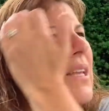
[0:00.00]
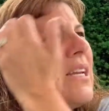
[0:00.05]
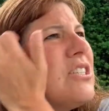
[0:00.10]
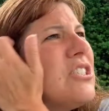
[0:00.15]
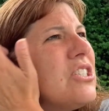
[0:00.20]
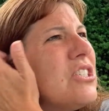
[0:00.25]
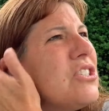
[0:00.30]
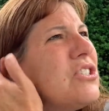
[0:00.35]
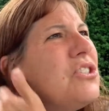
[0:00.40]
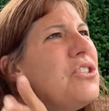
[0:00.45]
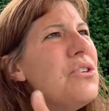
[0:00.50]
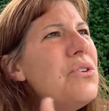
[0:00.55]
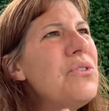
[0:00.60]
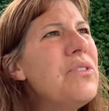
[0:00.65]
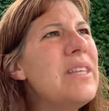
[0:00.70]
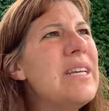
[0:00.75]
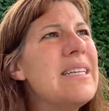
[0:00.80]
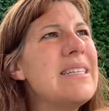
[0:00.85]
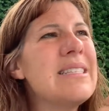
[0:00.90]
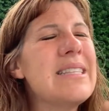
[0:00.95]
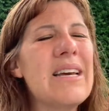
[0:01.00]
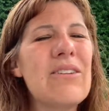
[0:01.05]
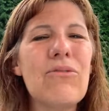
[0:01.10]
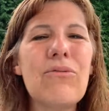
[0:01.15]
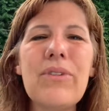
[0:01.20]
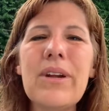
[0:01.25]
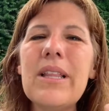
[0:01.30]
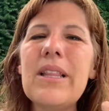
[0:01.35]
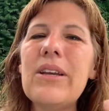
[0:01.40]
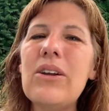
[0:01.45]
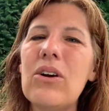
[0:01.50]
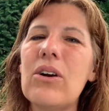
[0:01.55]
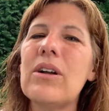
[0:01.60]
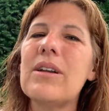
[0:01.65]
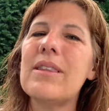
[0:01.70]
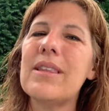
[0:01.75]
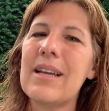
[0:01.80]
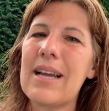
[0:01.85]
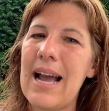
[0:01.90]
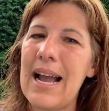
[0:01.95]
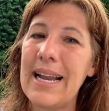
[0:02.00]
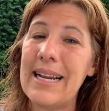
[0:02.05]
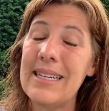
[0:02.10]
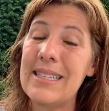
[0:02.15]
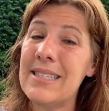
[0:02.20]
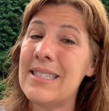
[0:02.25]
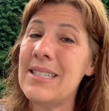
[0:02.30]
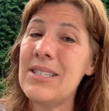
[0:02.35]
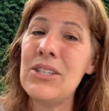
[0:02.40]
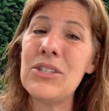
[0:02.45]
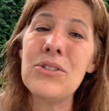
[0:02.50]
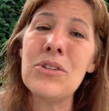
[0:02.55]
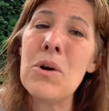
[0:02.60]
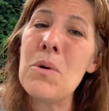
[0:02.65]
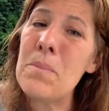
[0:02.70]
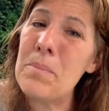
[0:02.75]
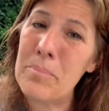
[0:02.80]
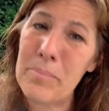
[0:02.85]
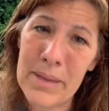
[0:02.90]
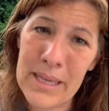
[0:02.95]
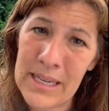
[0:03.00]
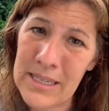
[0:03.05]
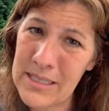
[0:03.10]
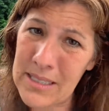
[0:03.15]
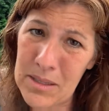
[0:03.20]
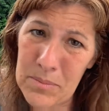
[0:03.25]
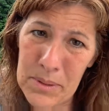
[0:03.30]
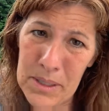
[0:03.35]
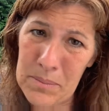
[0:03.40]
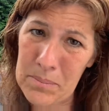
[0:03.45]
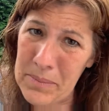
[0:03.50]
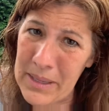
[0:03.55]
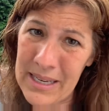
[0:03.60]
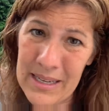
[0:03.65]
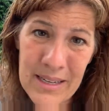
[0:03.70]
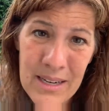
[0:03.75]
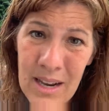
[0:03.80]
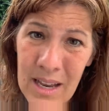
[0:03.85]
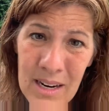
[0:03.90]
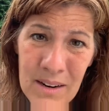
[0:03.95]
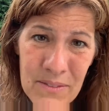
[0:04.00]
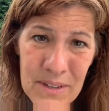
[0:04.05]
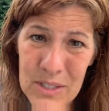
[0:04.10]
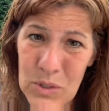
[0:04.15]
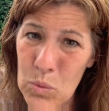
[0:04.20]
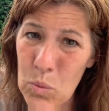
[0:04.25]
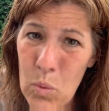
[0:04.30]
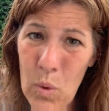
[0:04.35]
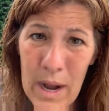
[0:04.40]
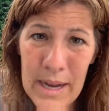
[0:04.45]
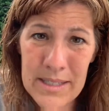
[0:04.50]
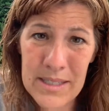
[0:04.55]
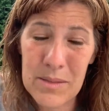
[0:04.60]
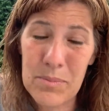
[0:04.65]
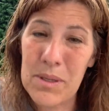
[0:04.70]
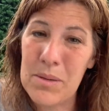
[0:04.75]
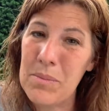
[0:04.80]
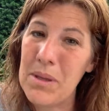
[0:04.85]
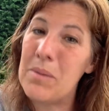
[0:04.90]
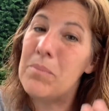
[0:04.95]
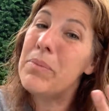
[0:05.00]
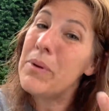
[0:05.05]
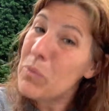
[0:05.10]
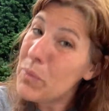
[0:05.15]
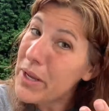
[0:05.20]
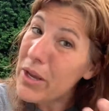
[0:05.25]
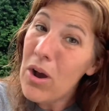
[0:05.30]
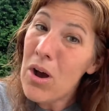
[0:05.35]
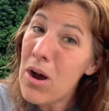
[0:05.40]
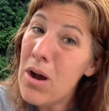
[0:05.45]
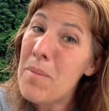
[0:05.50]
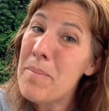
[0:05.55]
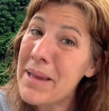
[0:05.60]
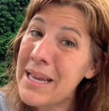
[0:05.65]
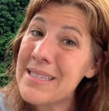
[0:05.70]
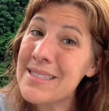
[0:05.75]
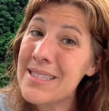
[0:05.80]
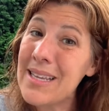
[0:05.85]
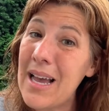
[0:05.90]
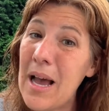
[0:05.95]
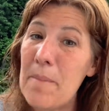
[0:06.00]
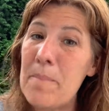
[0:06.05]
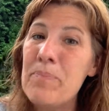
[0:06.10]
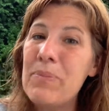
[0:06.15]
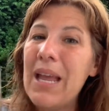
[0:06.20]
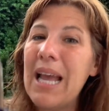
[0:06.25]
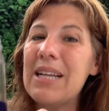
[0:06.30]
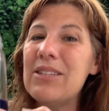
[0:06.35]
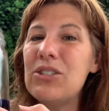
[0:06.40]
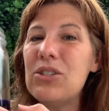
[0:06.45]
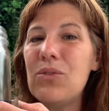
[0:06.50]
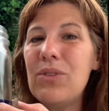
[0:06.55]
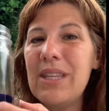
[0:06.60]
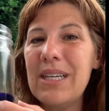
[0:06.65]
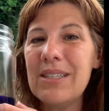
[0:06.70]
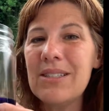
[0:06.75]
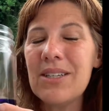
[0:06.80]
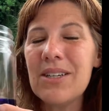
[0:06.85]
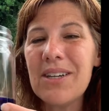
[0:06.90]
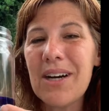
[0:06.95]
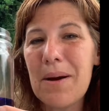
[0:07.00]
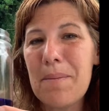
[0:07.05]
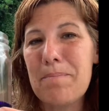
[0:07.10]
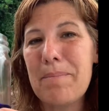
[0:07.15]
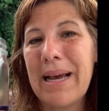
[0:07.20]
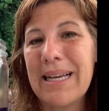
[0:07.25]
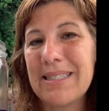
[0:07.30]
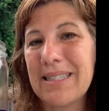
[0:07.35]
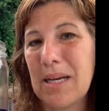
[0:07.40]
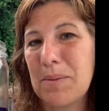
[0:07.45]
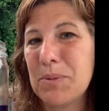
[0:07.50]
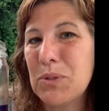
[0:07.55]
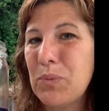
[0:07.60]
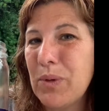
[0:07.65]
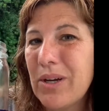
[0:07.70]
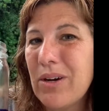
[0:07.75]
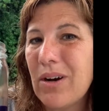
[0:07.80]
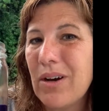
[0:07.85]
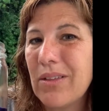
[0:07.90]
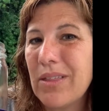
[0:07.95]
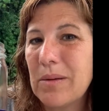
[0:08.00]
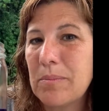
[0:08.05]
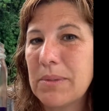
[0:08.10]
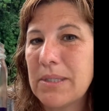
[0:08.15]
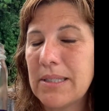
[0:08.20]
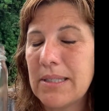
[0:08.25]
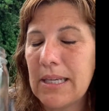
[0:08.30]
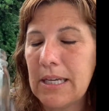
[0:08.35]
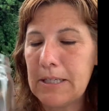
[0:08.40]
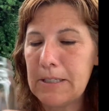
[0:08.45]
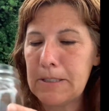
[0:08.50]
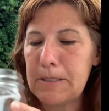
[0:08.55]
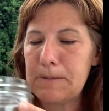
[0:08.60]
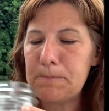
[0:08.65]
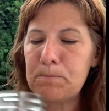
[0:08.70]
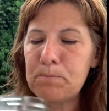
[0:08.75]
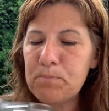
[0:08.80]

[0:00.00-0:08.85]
just do things that really aren't the kindest. And you don't mean to be mean. None of us want to be mean, but we all mess up. And so these are our mess ups. We call them sins.